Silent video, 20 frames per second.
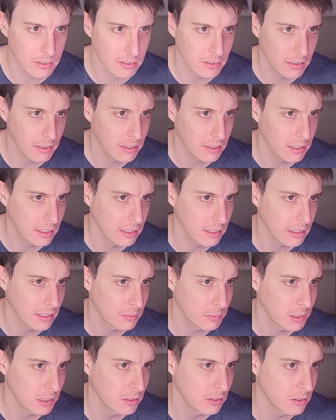I don't think
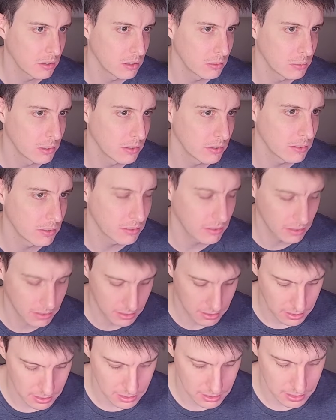epidermis.
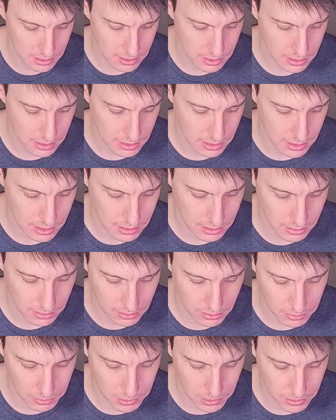How do
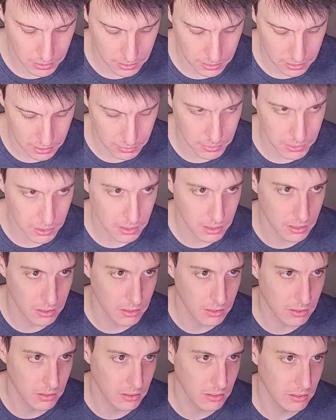you spell
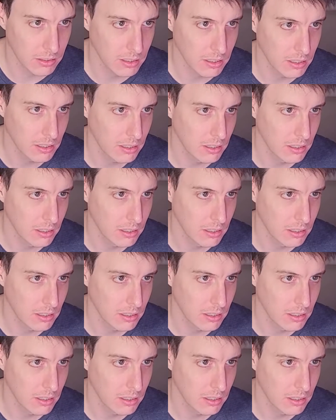epidermis?